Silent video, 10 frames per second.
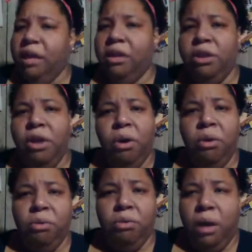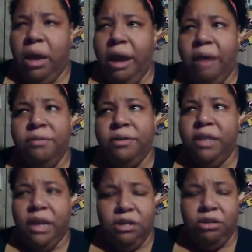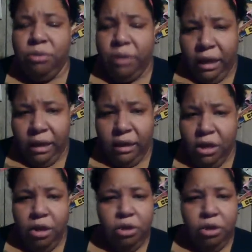you know, every chance you get